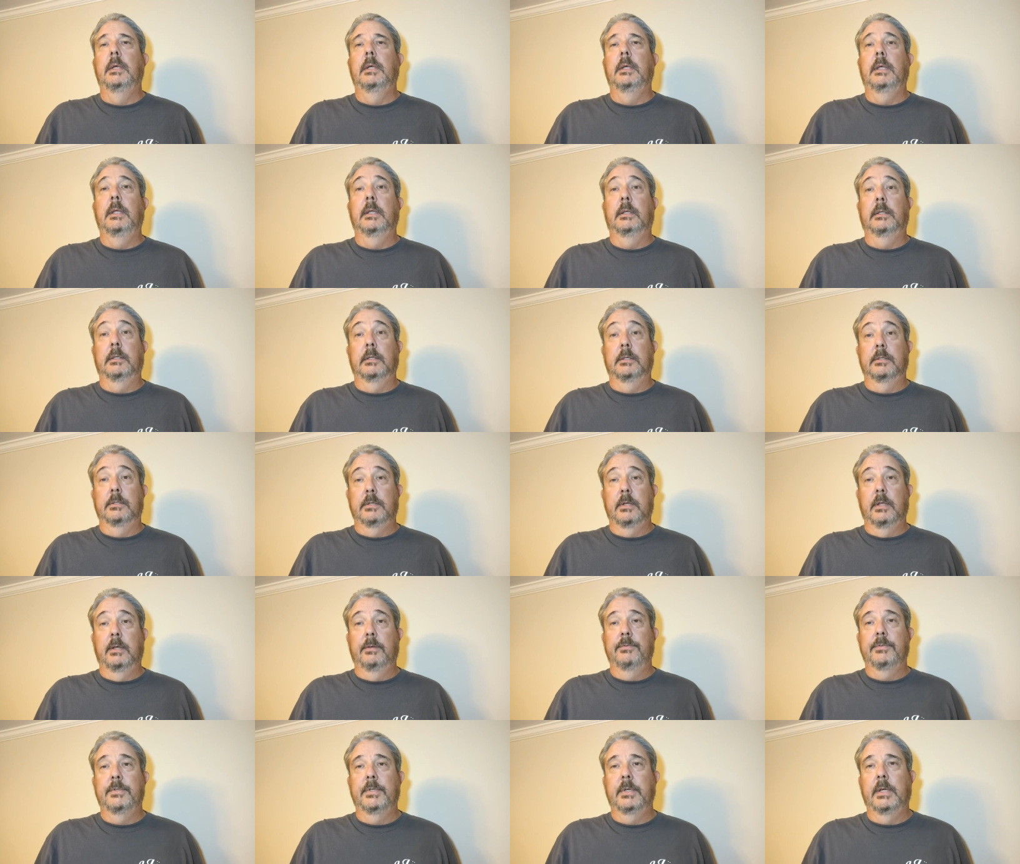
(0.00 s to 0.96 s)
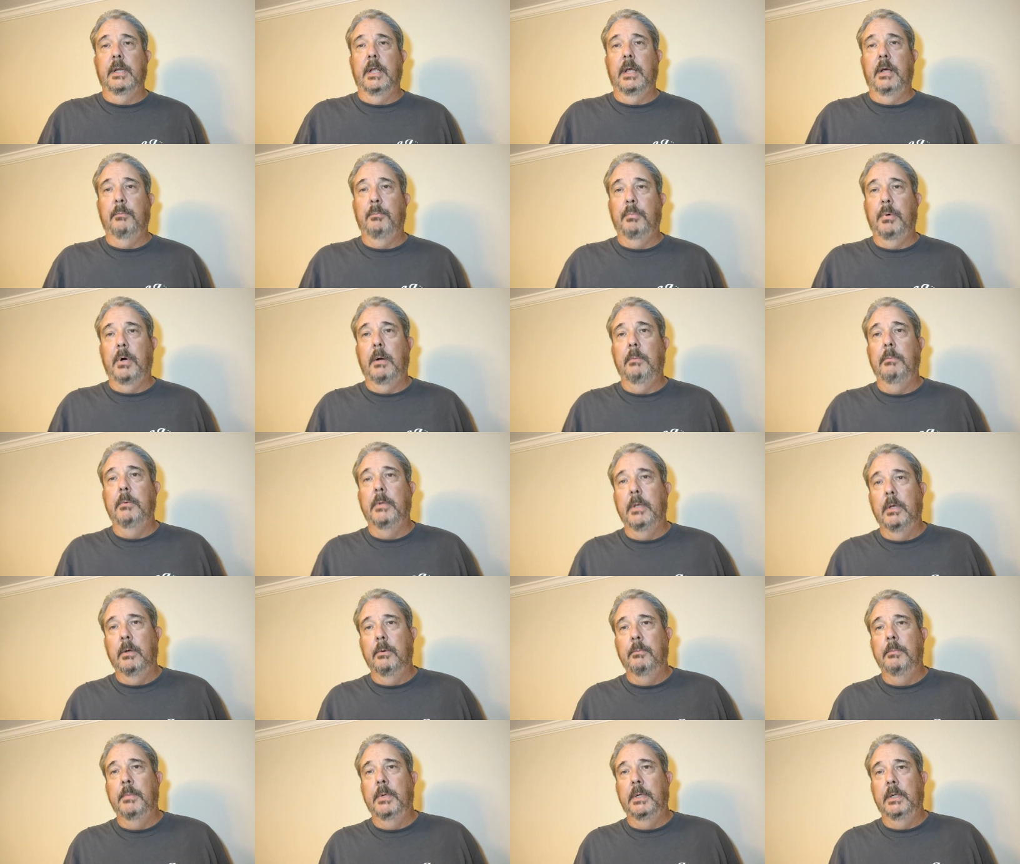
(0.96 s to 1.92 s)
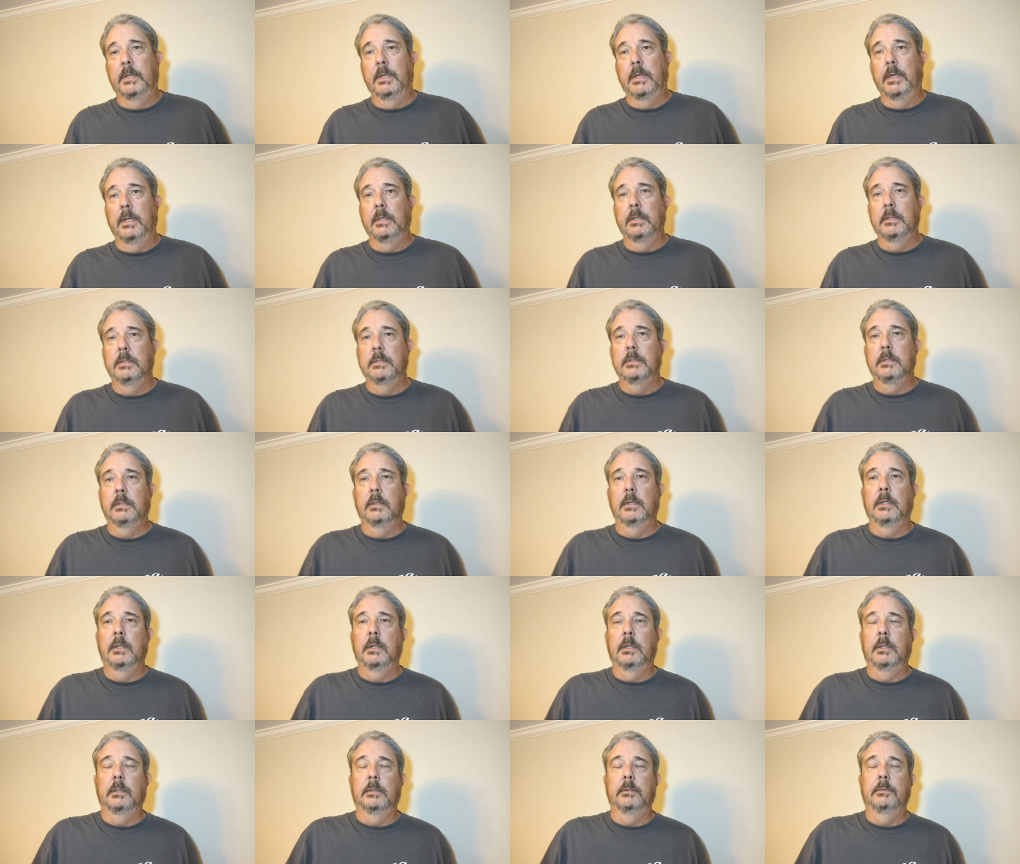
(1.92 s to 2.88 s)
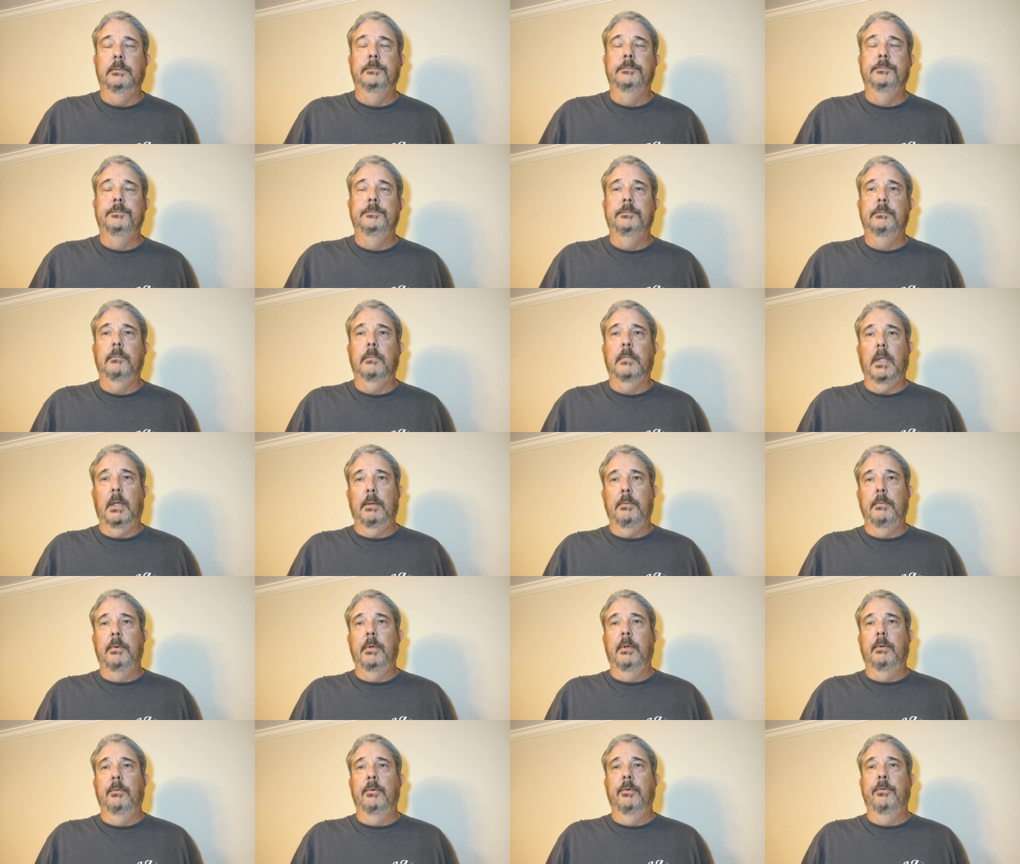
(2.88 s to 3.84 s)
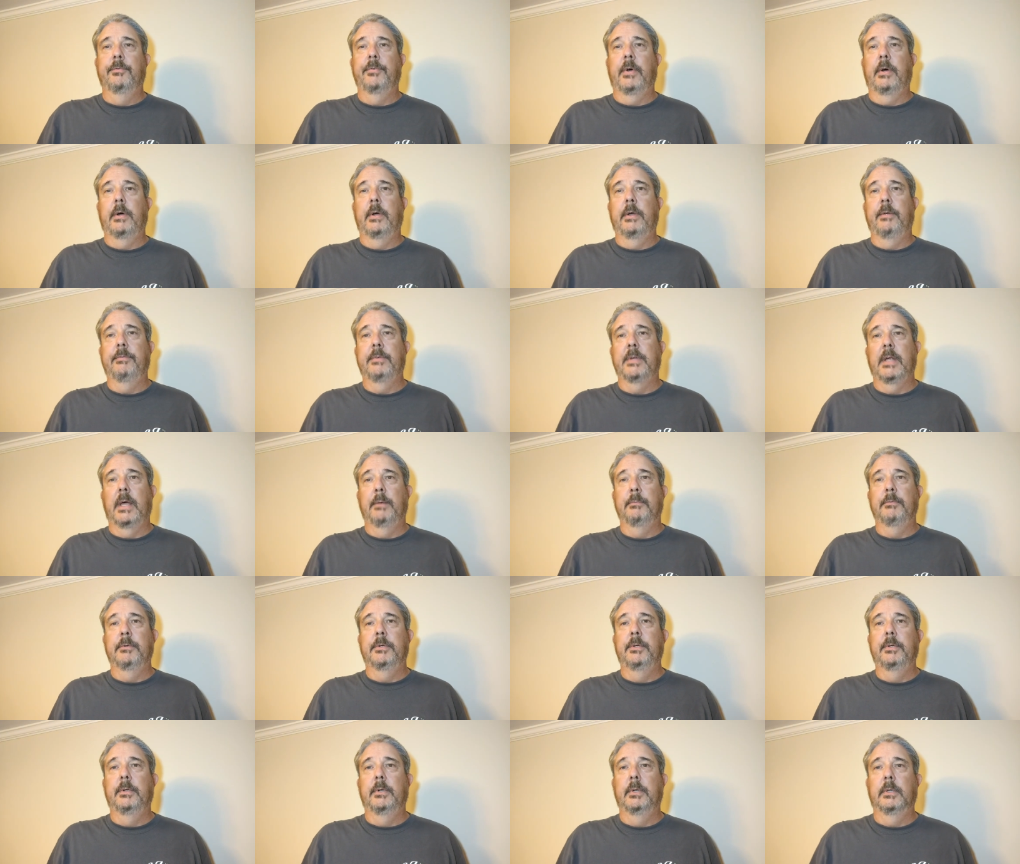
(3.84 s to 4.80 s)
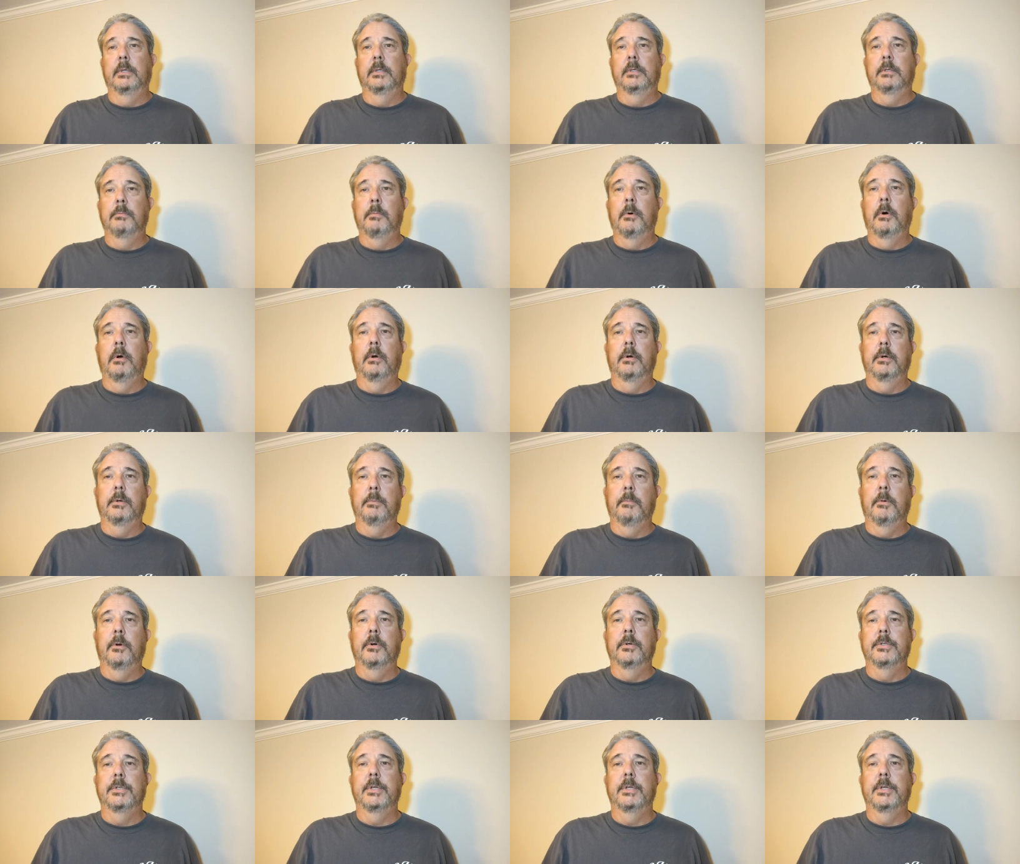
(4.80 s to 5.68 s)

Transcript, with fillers: get the stuff sent out probably on Mondays. Uh, I don't know if I'll have time to do it tomorrow, tomorrow